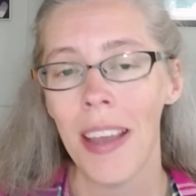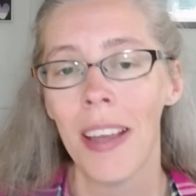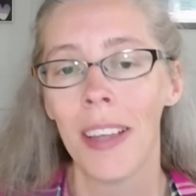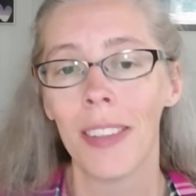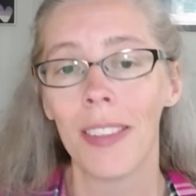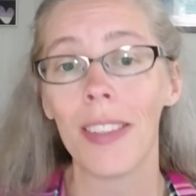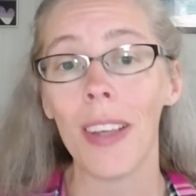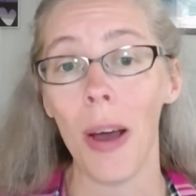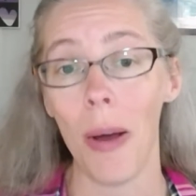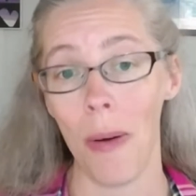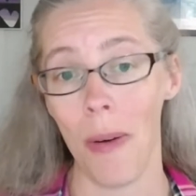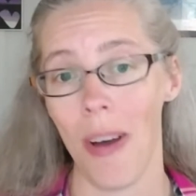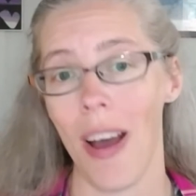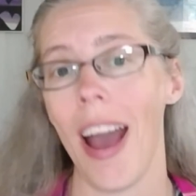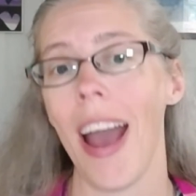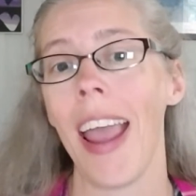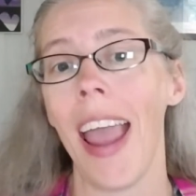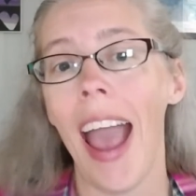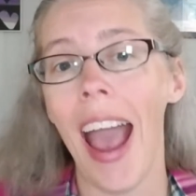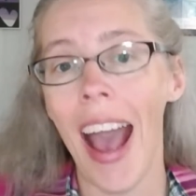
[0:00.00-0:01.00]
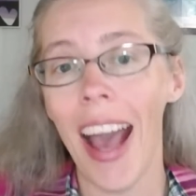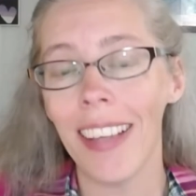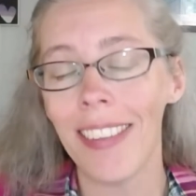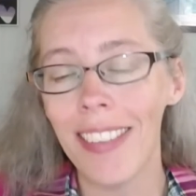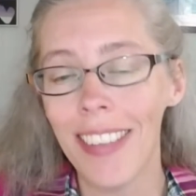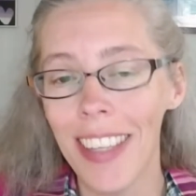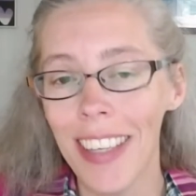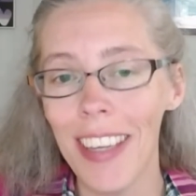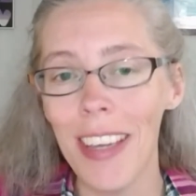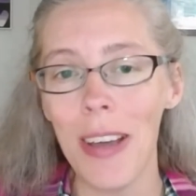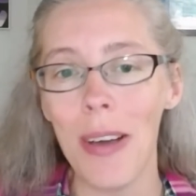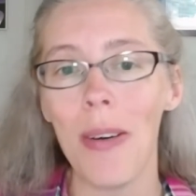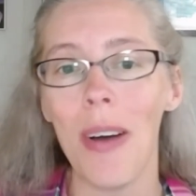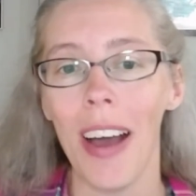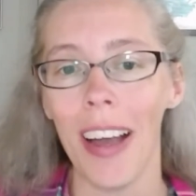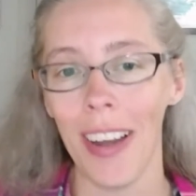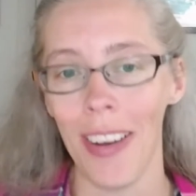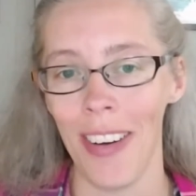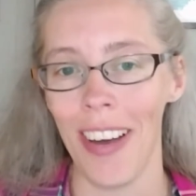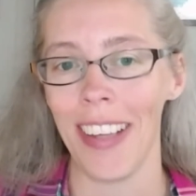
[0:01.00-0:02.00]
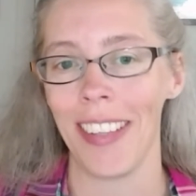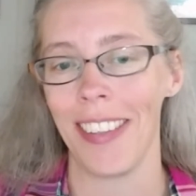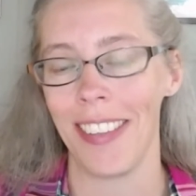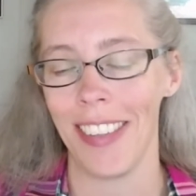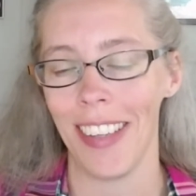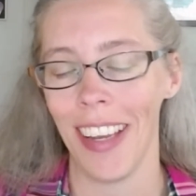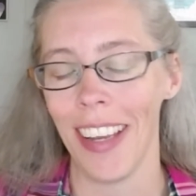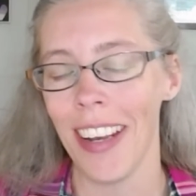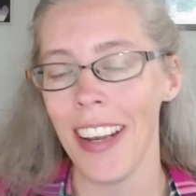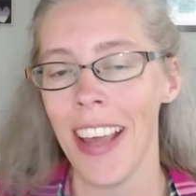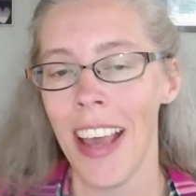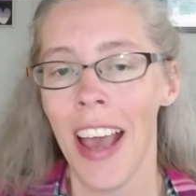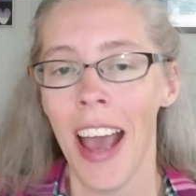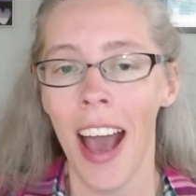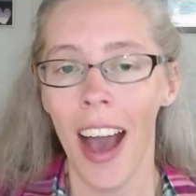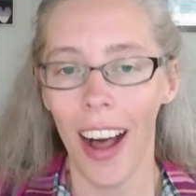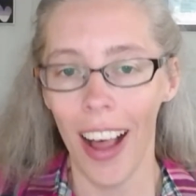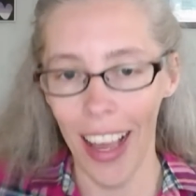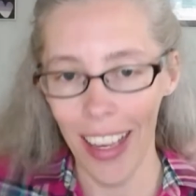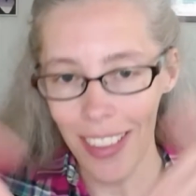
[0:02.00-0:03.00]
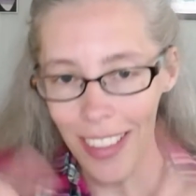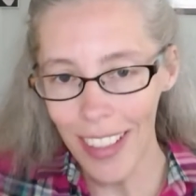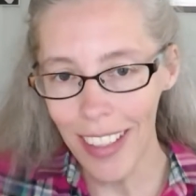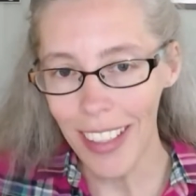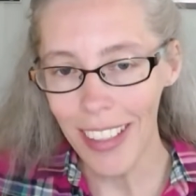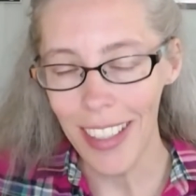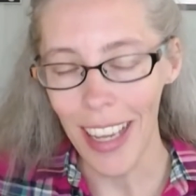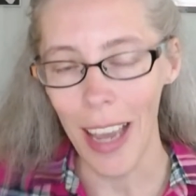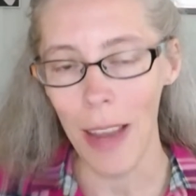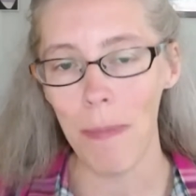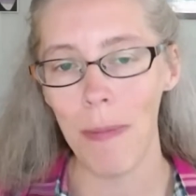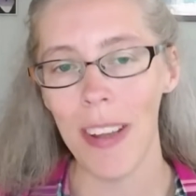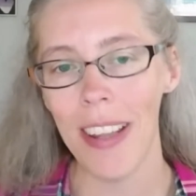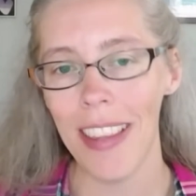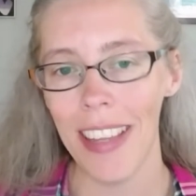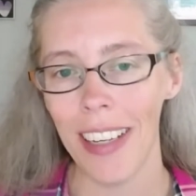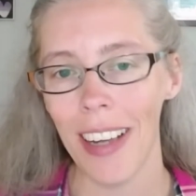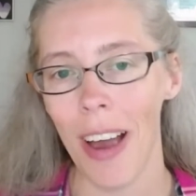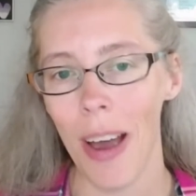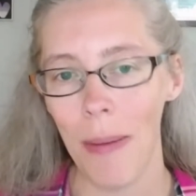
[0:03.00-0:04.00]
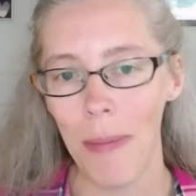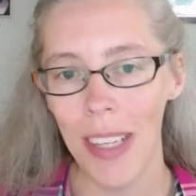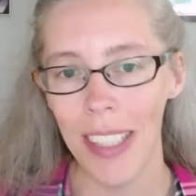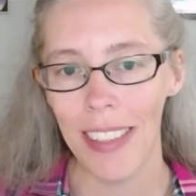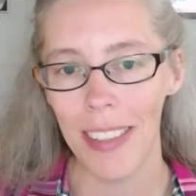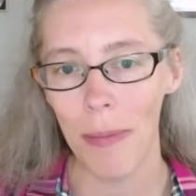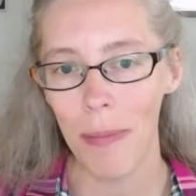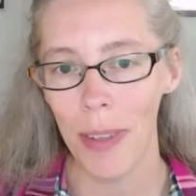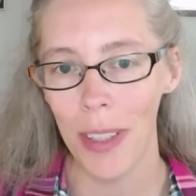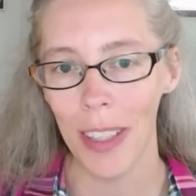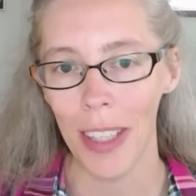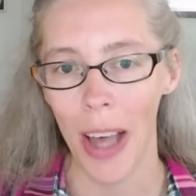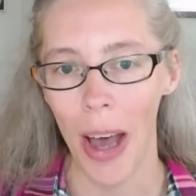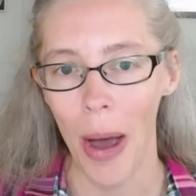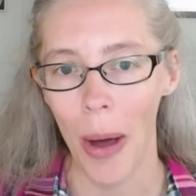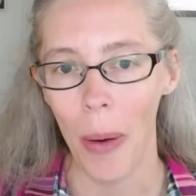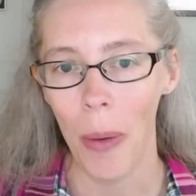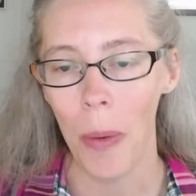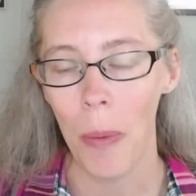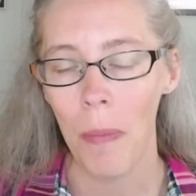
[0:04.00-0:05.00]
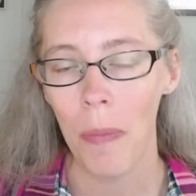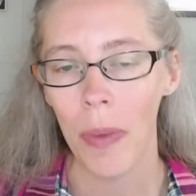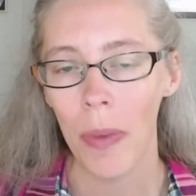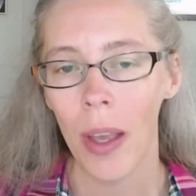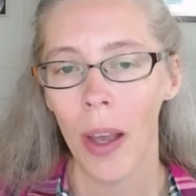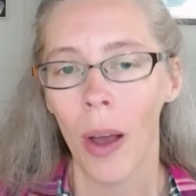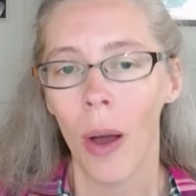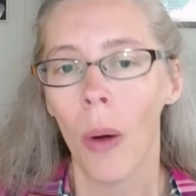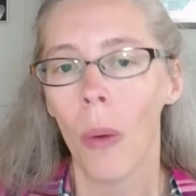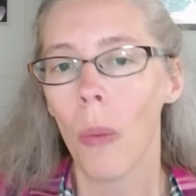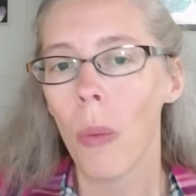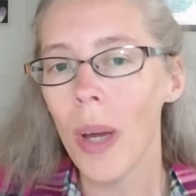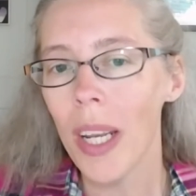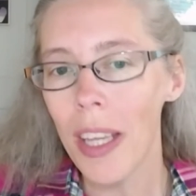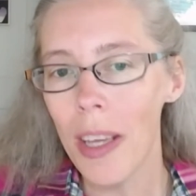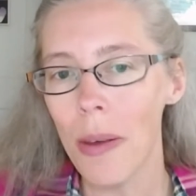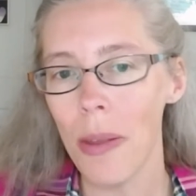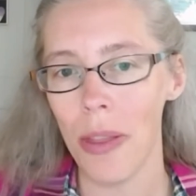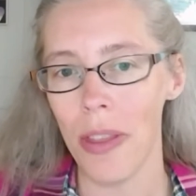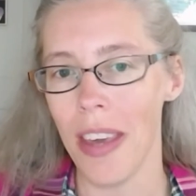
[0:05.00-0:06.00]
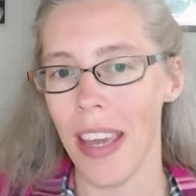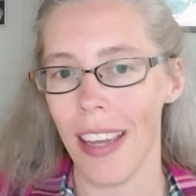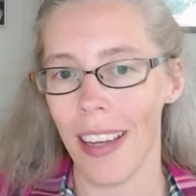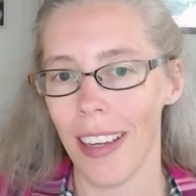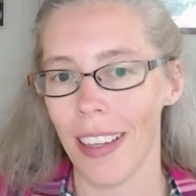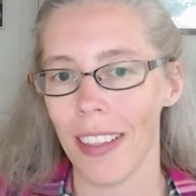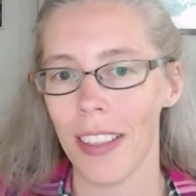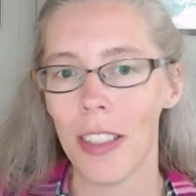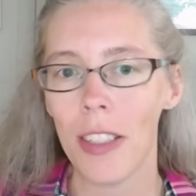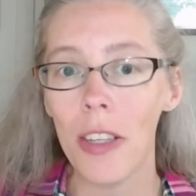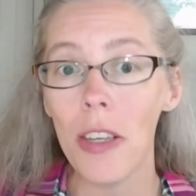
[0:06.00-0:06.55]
So I ask you a question. I'll ask you to type in the comments below. What do you think?